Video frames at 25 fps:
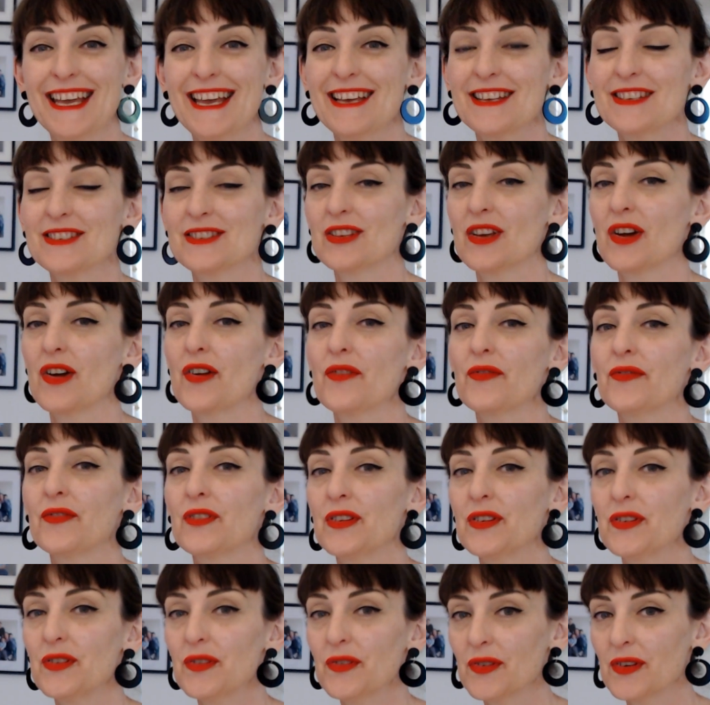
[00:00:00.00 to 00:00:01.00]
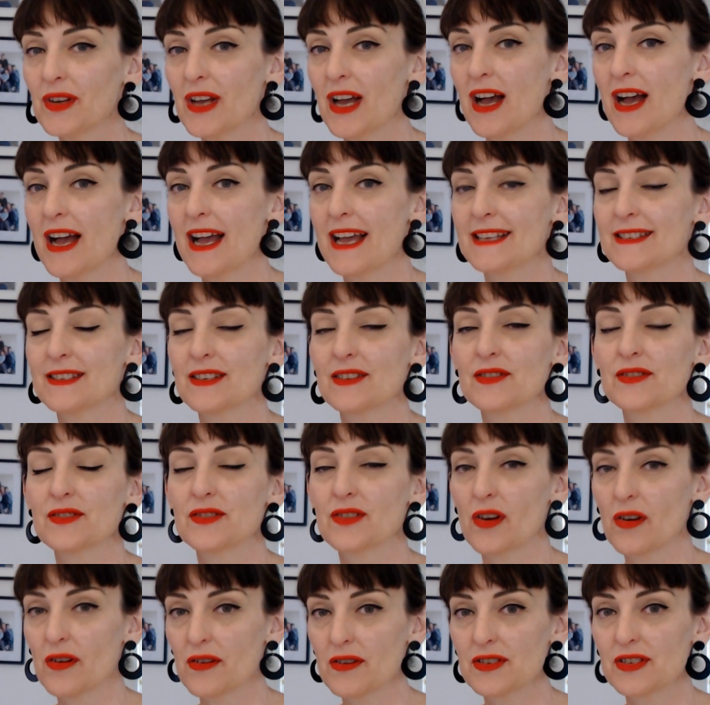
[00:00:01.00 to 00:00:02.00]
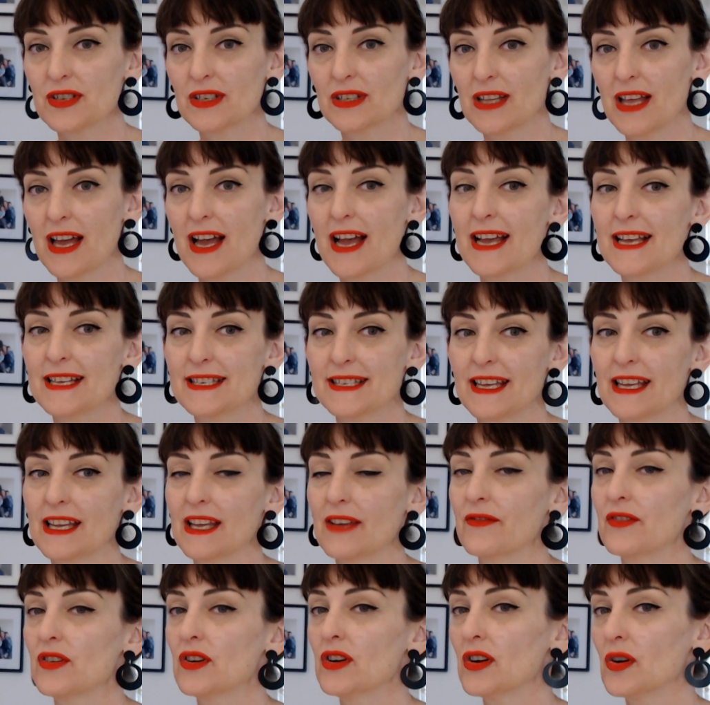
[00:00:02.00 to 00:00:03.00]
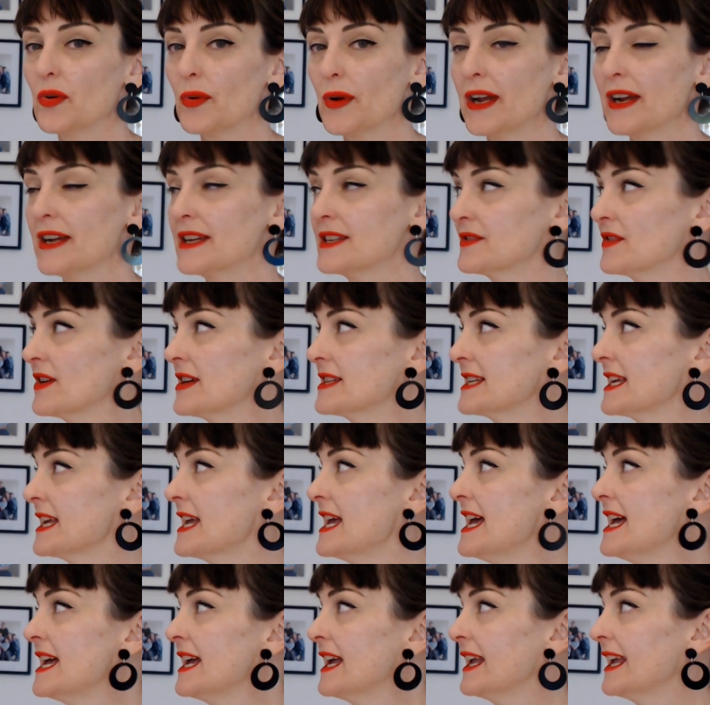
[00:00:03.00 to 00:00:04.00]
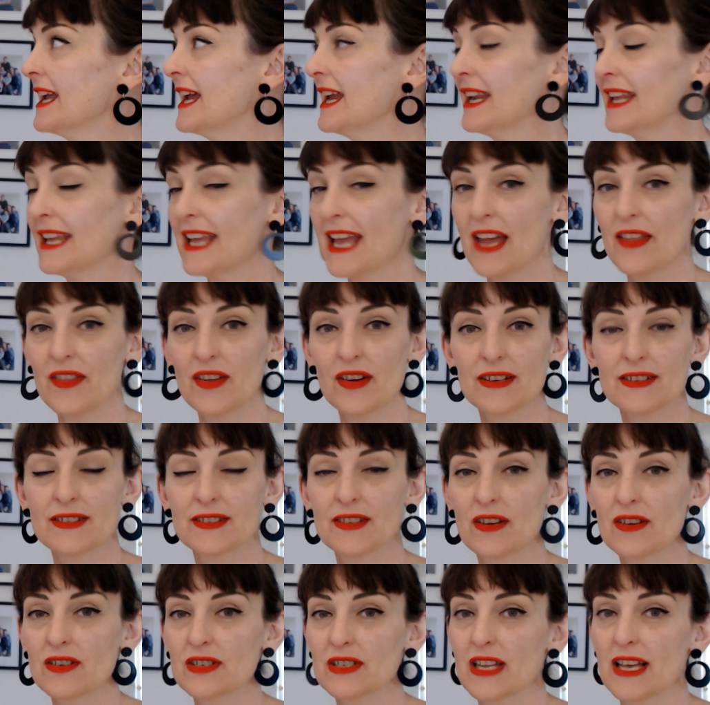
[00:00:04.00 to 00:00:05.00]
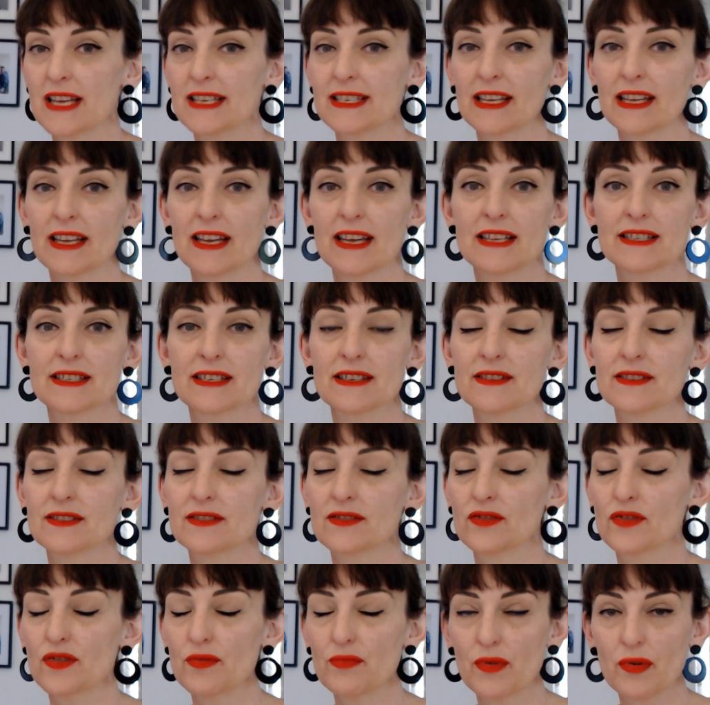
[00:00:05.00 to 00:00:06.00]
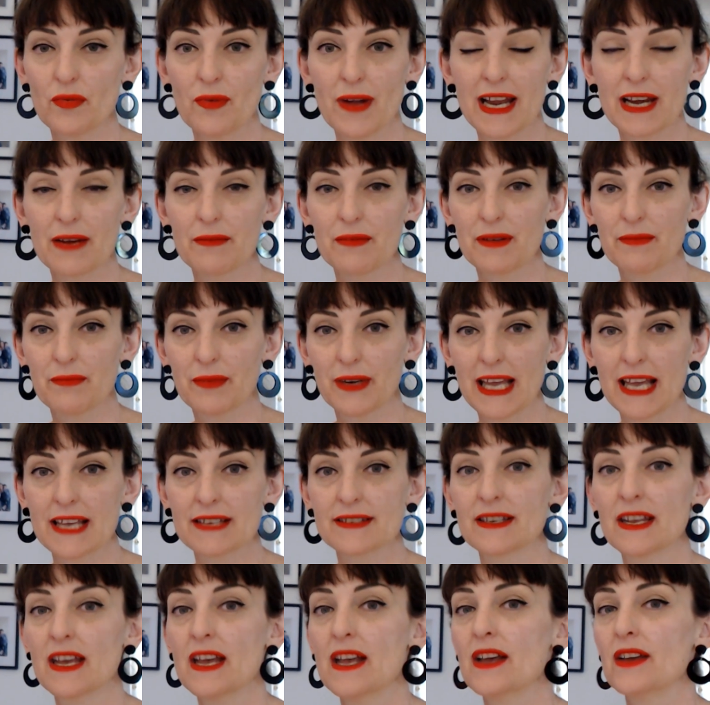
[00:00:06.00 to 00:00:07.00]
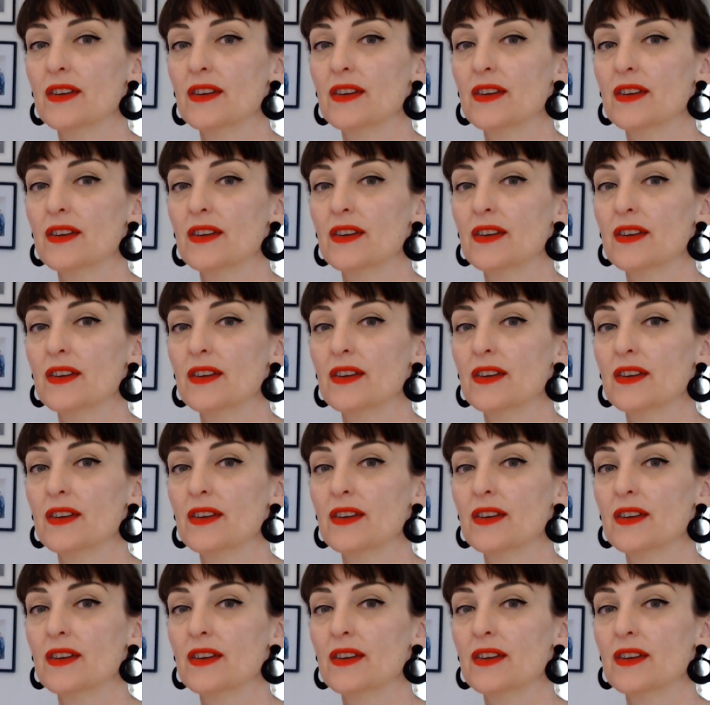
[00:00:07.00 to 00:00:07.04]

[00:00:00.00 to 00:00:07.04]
So for you guys, socializing, if you're Aquarius rising, getting out there and socializing, it's a super way to be blessed.